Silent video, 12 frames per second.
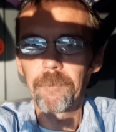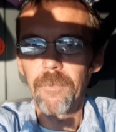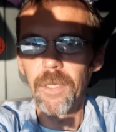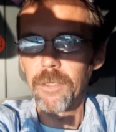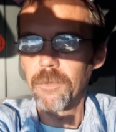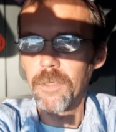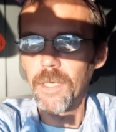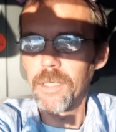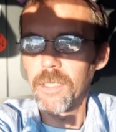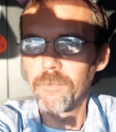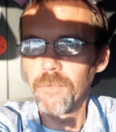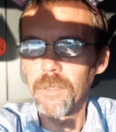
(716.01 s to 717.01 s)
Like you can't
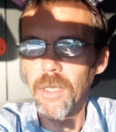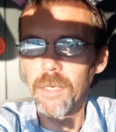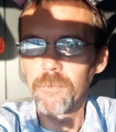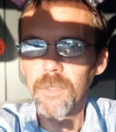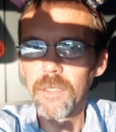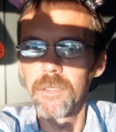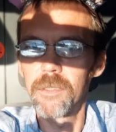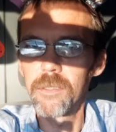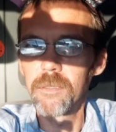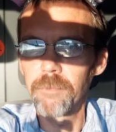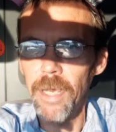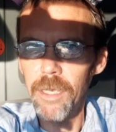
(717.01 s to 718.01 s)
even have kids in
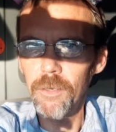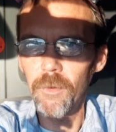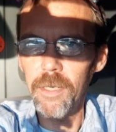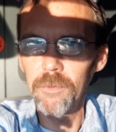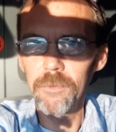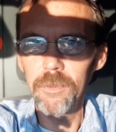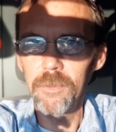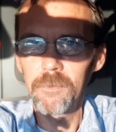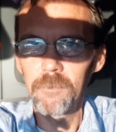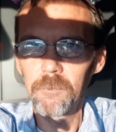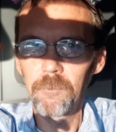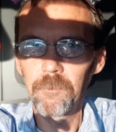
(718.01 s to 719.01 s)
the background
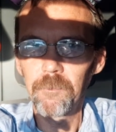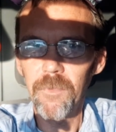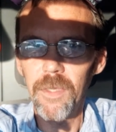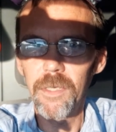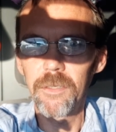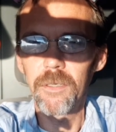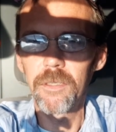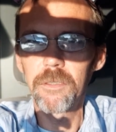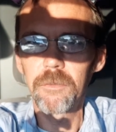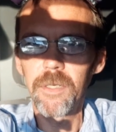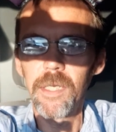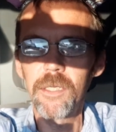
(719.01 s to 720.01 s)
that are
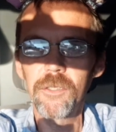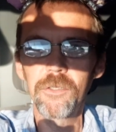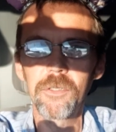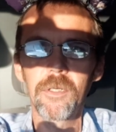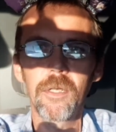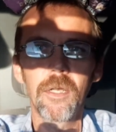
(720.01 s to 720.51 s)
underage.